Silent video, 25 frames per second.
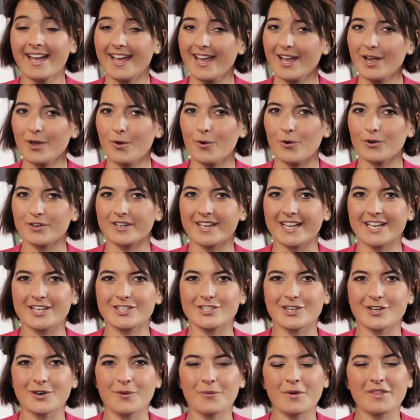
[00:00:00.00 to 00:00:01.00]
in
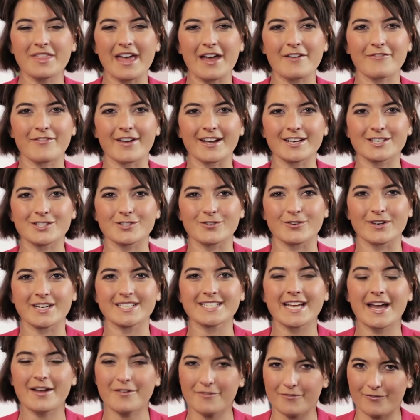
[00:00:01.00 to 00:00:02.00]
coordination with FX
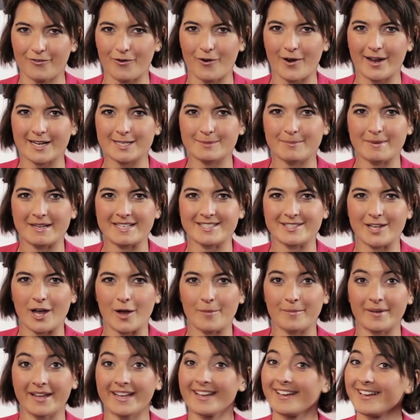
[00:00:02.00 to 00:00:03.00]
Street and Forex Peace
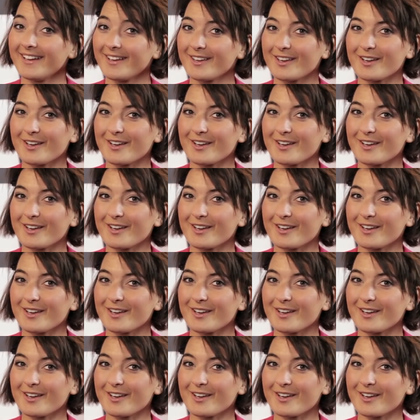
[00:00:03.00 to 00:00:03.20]
Army.